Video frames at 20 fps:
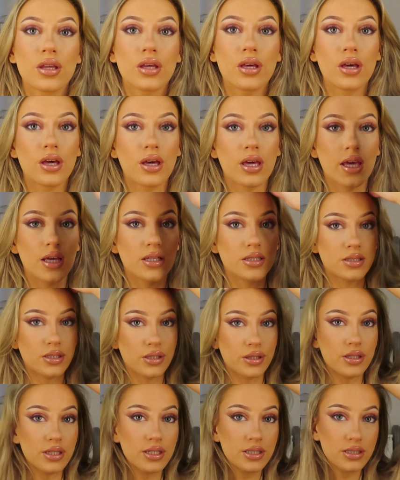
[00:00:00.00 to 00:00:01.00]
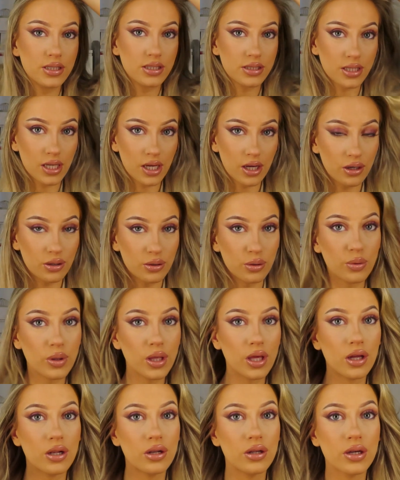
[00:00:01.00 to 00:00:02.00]
Okay, so this is how we
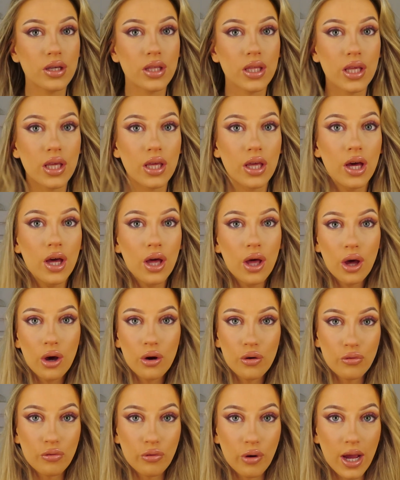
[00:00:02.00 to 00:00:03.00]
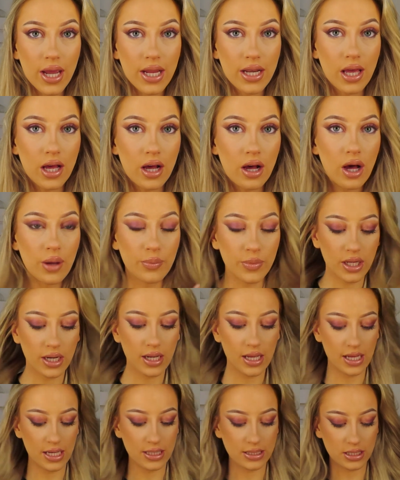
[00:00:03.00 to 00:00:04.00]
are looking right now. I'm going
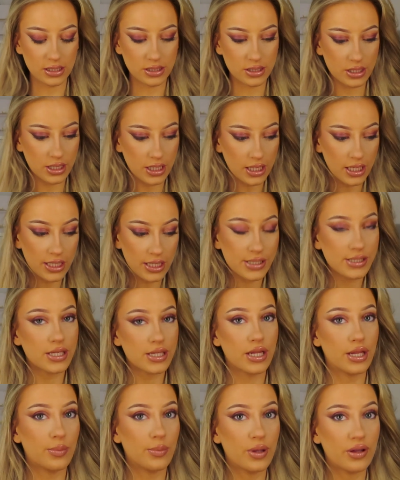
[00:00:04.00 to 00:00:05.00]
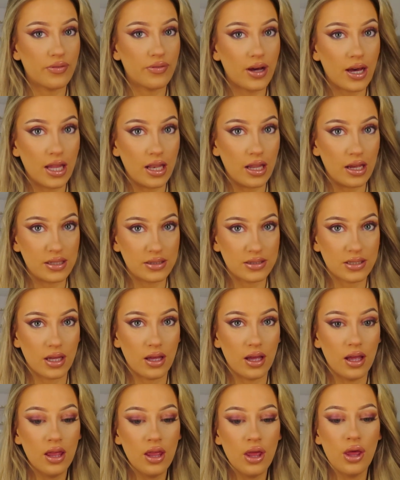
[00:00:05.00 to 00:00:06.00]
to add a teeny tiny bit of
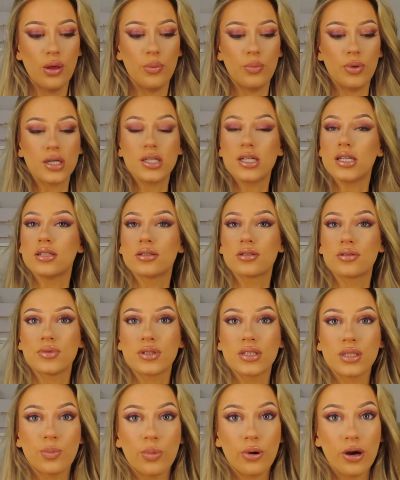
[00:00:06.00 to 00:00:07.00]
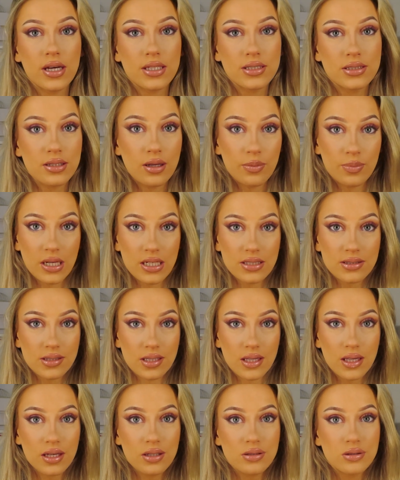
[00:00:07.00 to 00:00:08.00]
highlighter because obviously Brats are
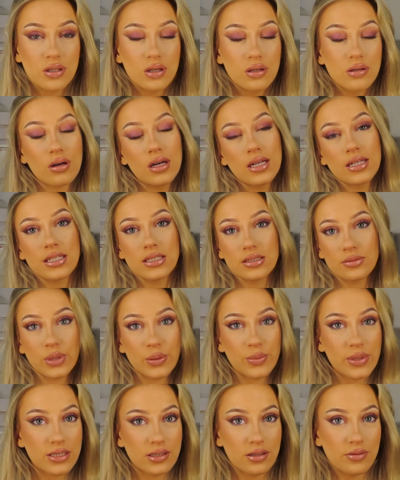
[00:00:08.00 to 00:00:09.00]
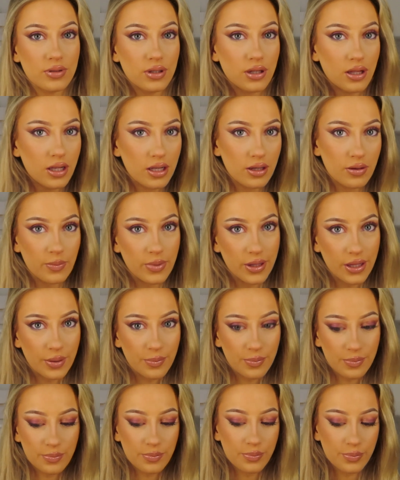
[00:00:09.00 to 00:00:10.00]
plastic, so I need to make myself look a little bit
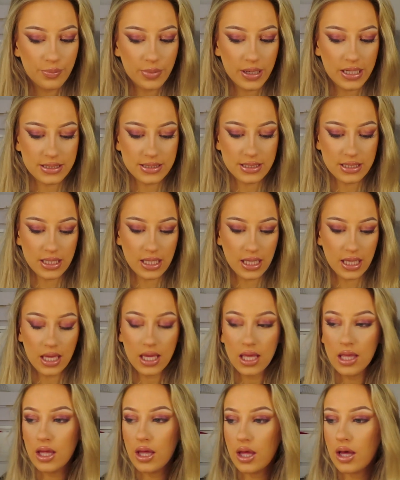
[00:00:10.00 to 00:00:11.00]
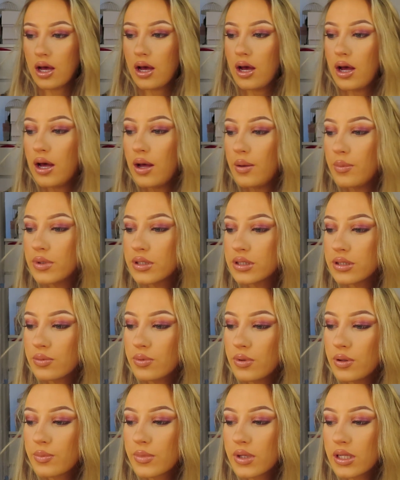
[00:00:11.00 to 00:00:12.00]
plasticky. So
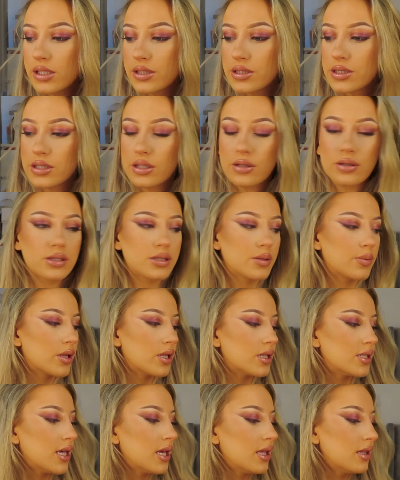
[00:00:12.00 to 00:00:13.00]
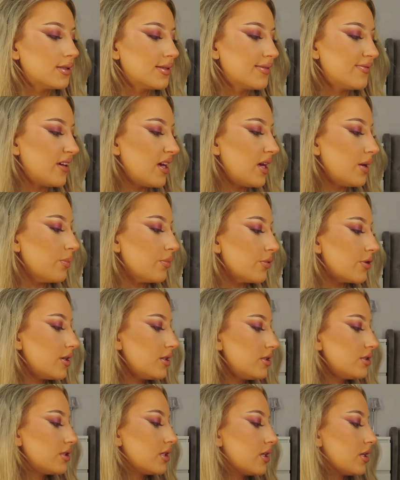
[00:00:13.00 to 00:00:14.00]
what I'm going to do is I'm going to take this fan
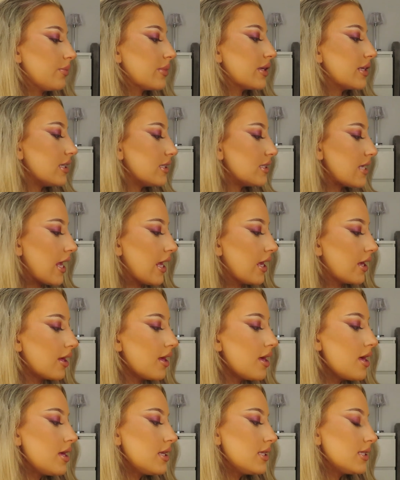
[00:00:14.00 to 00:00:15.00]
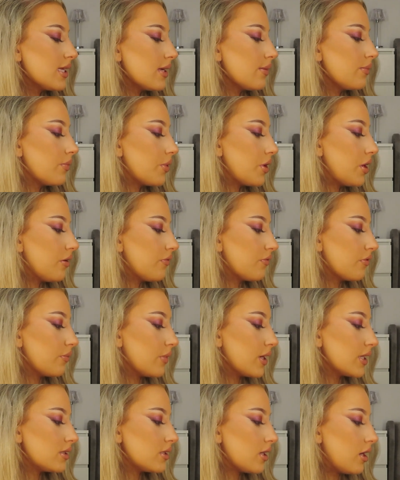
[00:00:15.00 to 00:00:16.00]
brush and I'm going to take Timber from
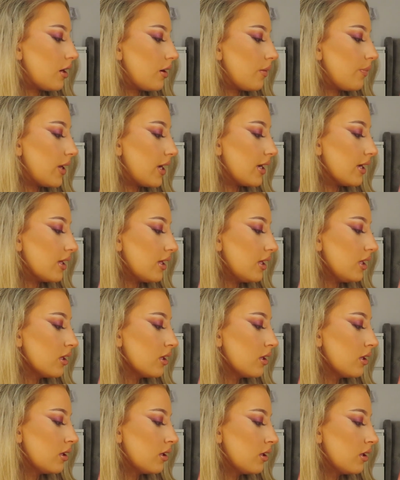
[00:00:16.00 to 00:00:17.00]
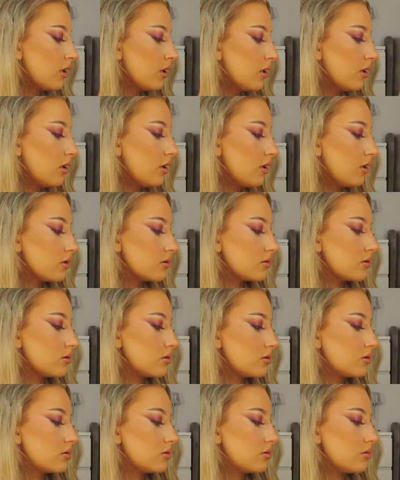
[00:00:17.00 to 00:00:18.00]
my Tarte palette.
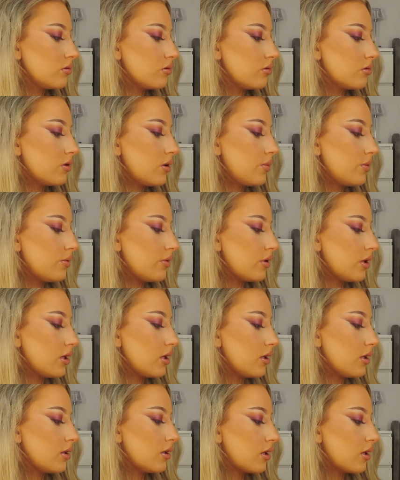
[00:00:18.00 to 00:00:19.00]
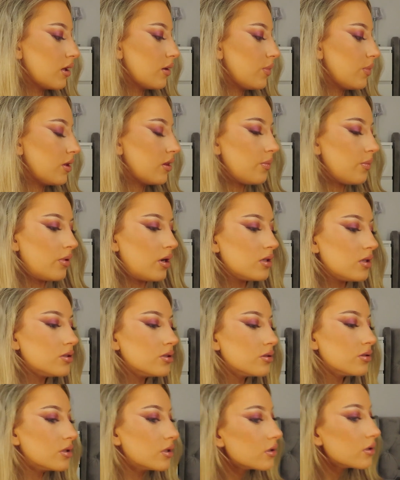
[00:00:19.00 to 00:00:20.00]
Just rub all that in, get a bit of the blusher
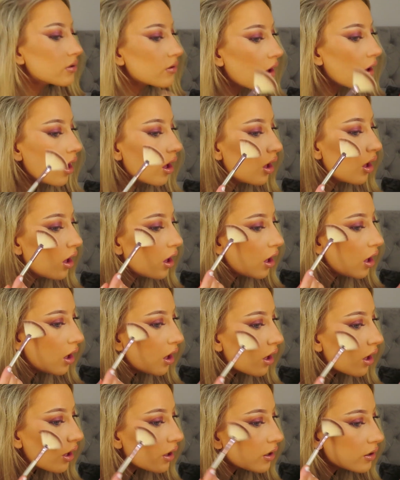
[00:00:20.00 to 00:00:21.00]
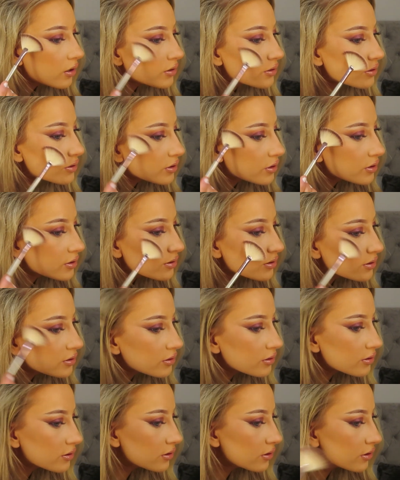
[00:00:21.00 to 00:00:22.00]
in as well, and
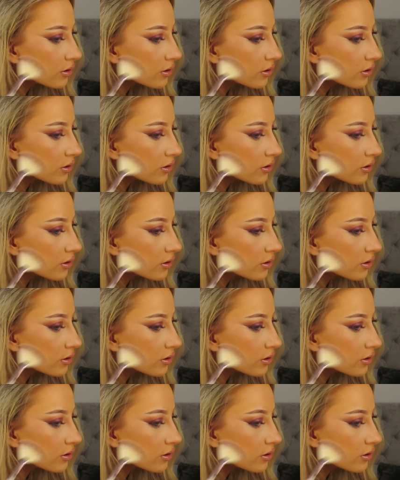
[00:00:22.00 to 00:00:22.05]
just...